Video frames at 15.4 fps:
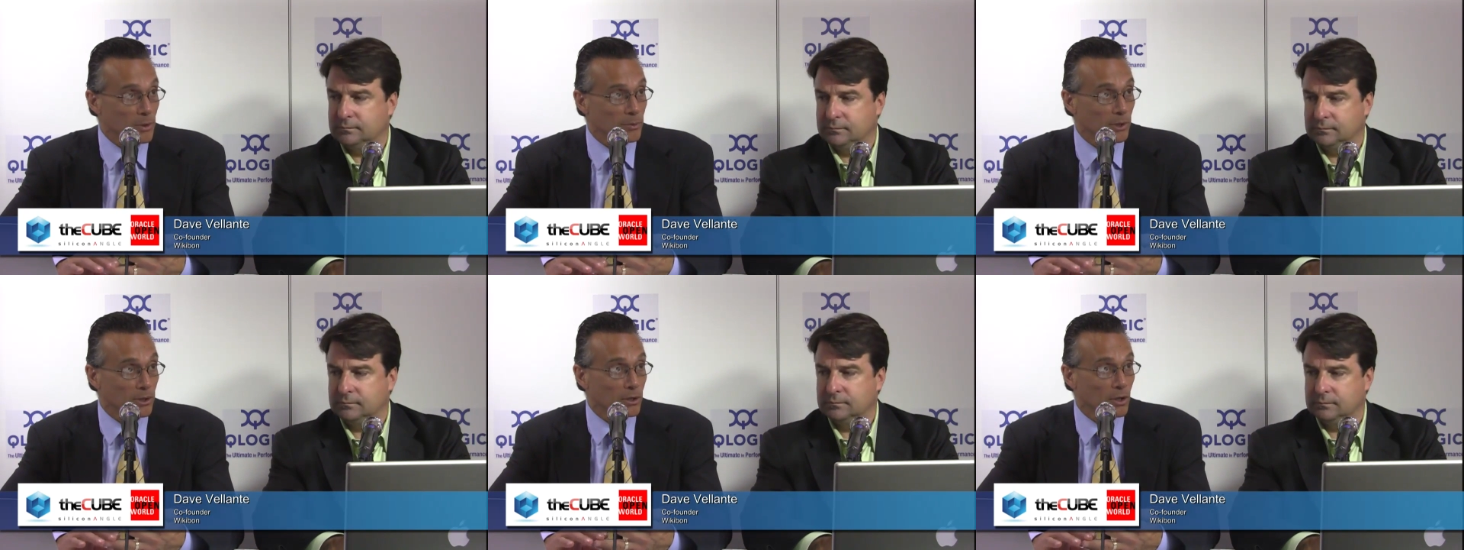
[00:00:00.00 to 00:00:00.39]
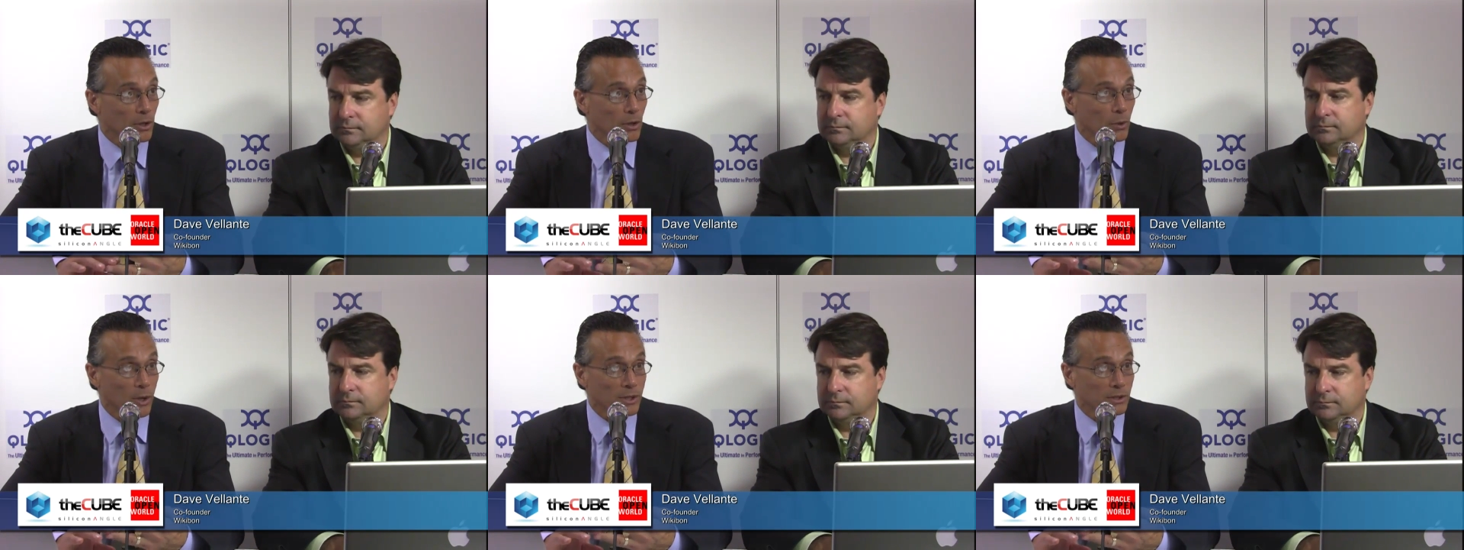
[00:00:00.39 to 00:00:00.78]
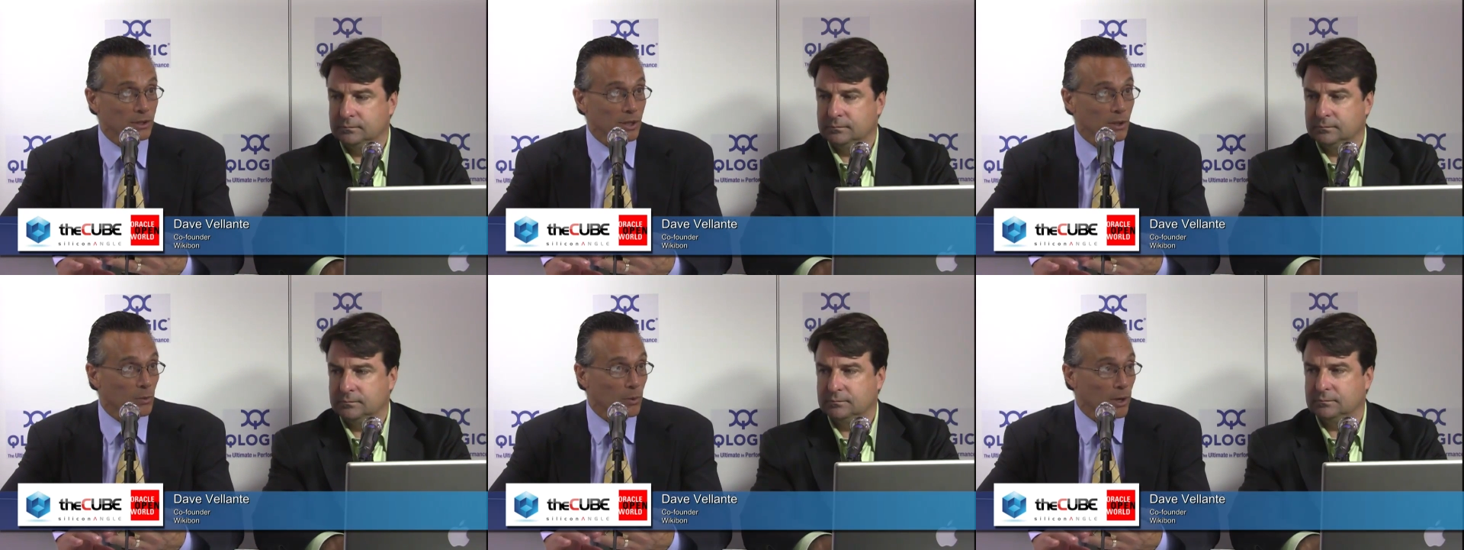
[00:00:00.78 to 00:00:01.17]
Speaker 1: We've been
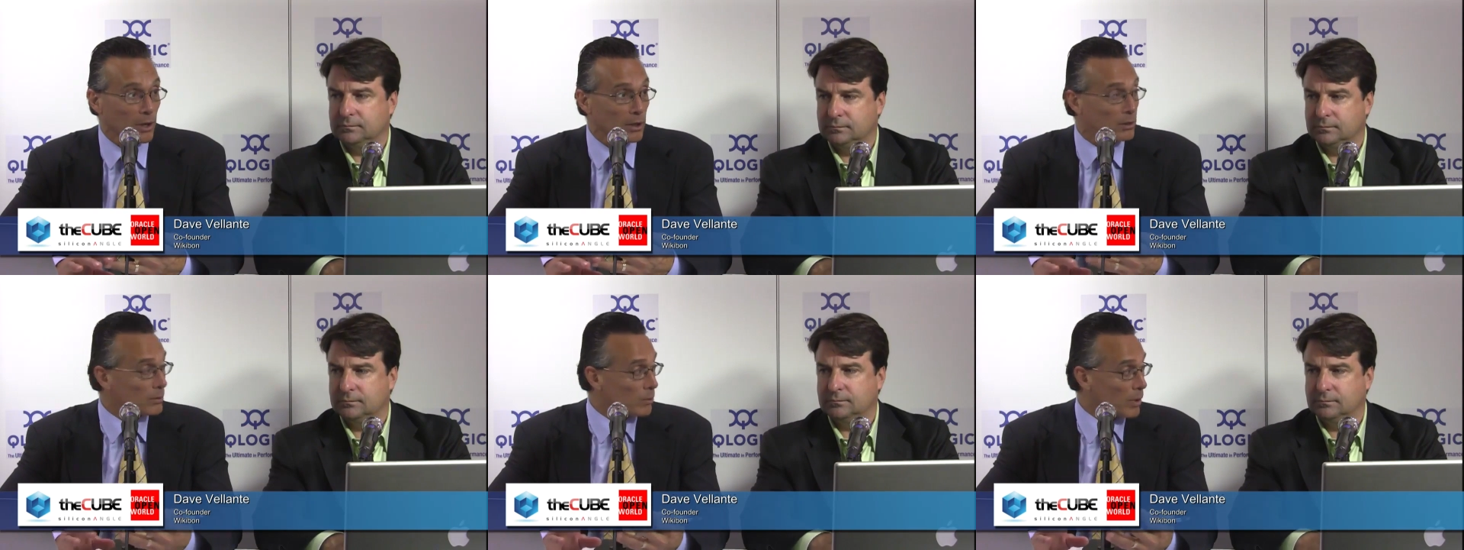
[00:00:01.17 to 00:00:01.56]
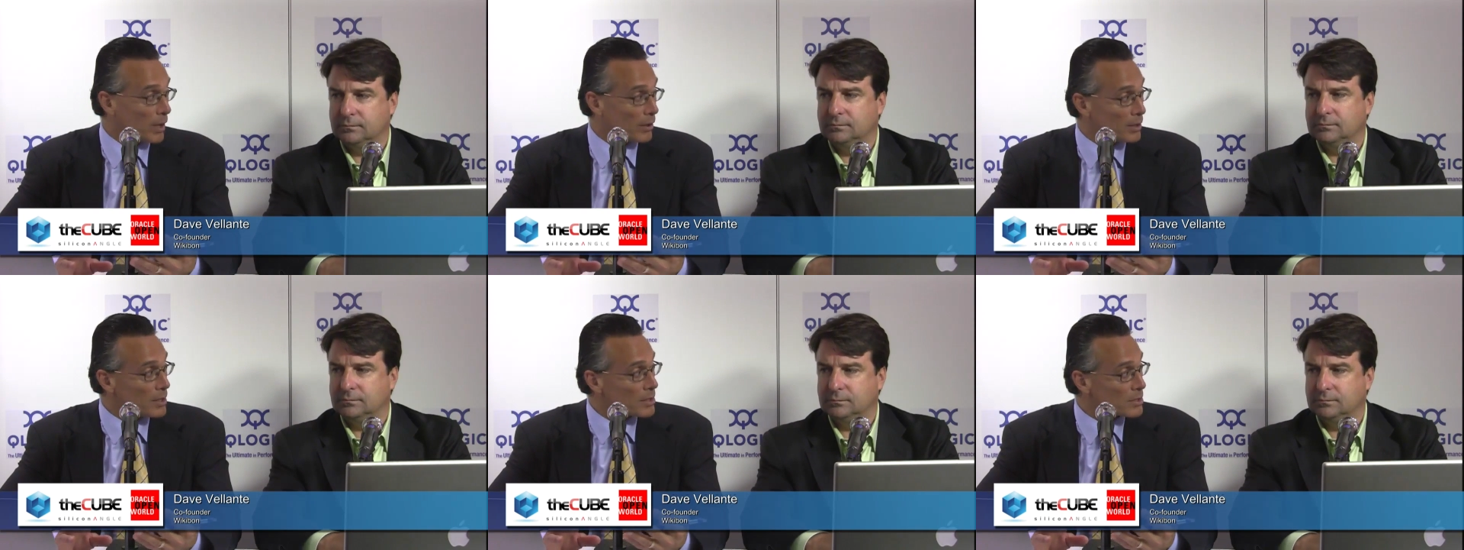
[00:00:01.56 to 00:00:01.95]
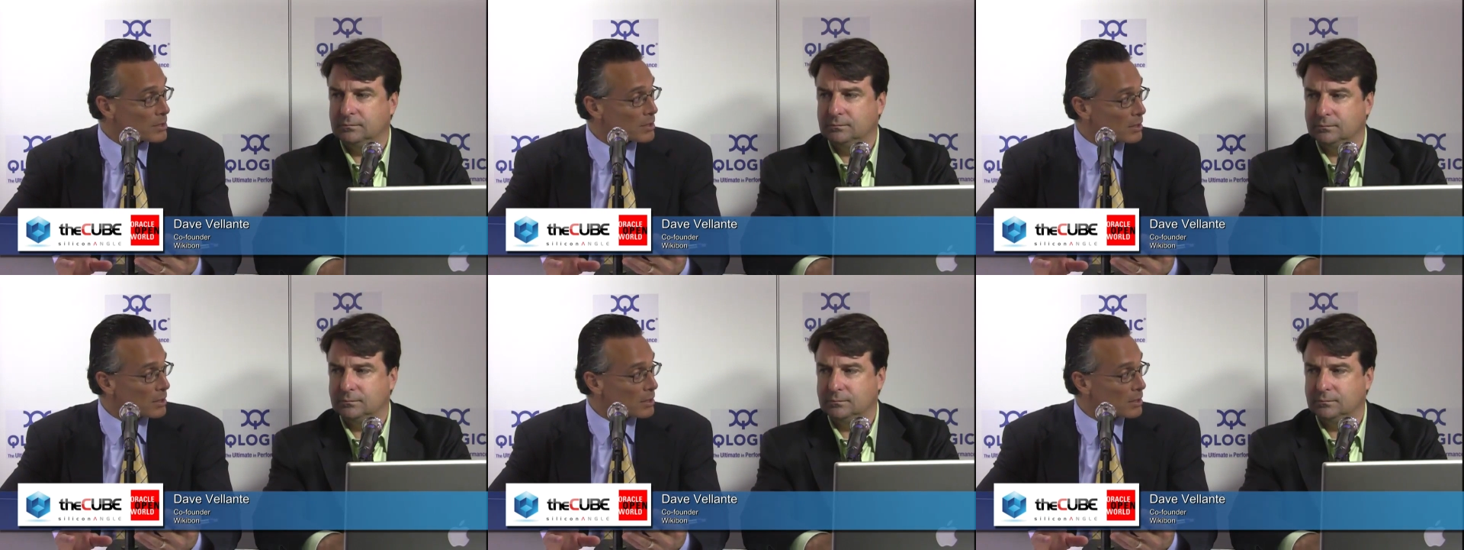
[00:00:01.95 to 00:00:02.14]
questioning where, where is